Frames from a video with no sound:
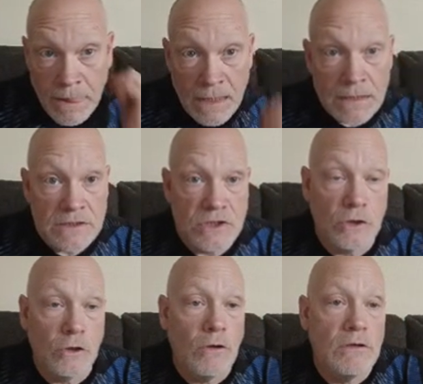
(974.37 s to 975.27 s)
It's a
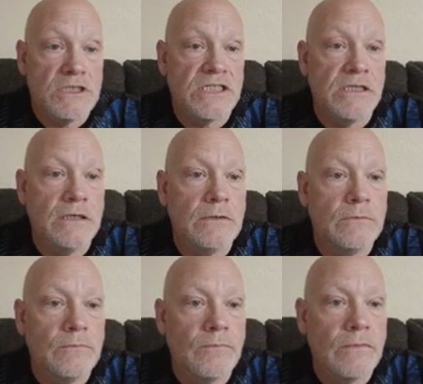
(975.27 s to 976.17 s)
loss though.
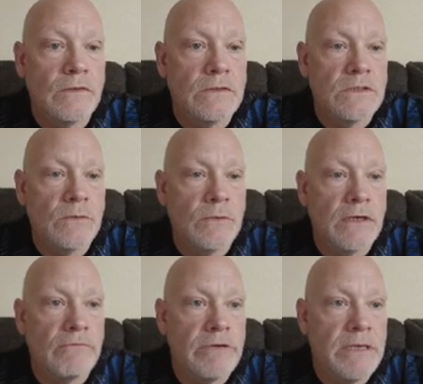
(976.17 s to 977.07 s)
So we're going to
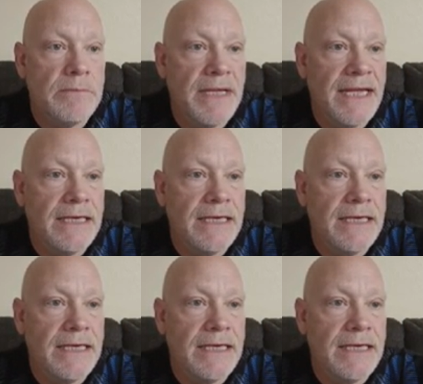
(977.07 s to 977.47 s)
rebet.